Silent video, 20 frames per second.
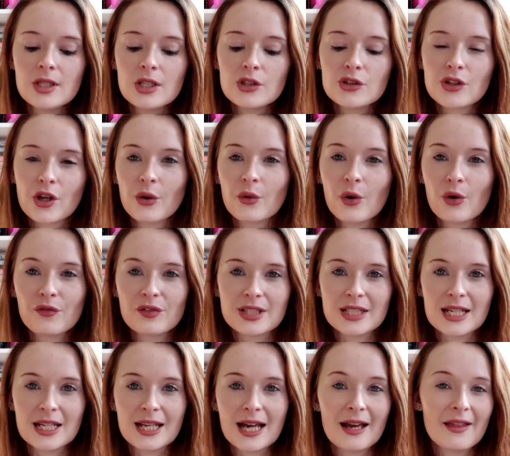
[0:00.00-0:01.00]
So
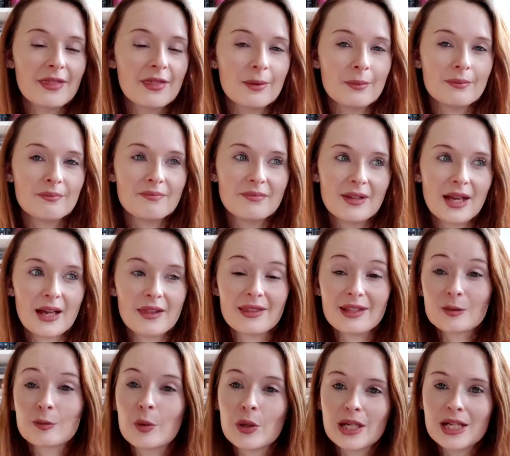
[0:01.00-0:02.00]
obviously at
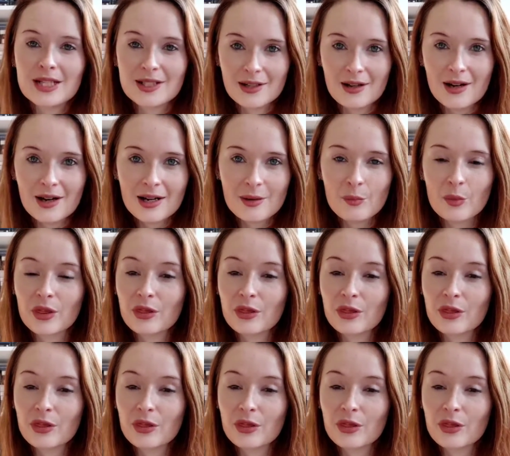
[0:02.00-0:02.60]
this point in time,